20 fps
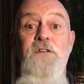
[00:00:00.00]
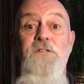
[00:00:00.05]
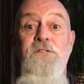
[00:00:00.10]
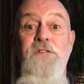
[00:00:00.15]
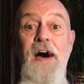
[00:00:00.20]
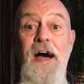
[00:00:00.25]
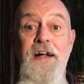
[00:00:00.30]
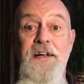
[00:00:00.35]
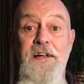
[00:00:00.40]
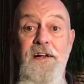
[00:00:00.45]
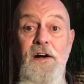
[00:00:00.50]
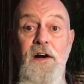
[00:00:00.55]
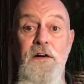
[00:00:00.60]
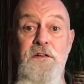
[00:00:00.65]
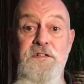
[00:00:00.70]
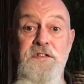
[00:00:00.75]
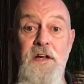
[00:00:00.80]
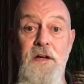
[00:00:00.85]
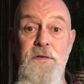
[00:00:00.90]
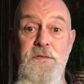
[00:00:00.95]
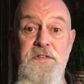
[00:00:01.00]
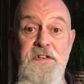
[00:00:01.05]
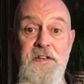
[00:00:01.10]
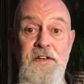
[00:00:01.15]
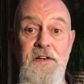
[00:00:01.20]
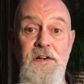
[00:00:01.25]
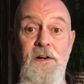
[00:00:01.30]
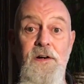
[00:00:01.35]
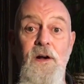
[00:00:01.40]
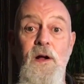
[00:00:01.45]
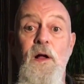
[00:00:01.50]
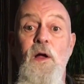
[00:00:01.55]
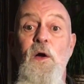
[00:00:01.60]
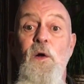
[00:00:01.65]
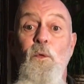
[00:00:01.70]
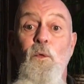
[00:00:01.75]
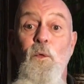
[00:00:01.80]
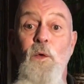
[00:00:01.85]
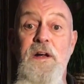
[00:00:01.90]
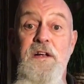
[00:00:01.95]
finding ourselves here,
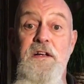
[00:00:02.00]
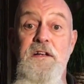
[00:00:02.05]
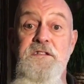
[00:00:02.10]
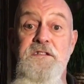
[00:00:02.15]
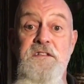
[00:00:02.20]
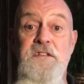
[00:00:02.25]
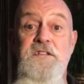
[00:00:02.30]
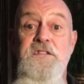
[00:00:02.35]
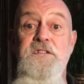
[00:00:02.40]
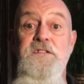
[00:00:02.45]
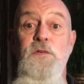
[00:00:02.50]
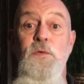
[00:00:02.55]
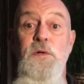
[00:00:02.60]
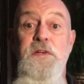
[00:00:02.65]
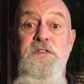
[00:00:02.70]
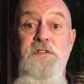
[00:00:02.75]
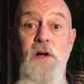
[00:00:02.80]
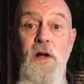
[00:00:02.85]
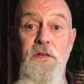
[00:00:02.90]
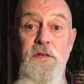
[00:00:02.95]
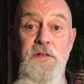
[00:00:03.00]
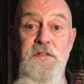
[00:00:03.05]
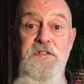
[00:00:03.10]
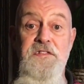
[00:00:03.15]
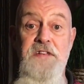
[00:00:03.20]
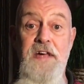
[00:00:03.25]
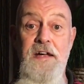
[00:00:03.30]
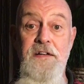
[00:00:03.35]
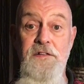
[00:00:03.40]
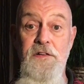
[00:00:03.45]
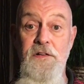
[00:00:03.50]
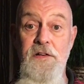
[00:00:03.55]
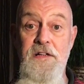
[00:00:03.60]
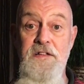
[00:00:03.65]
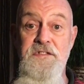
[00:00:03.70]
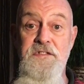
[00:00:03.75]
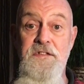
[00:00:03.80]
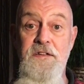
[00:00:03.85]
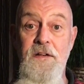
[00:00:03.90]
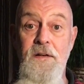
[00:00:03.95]
witnesses to each other's
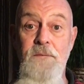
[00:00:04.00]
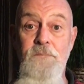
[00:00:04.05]
tenderness,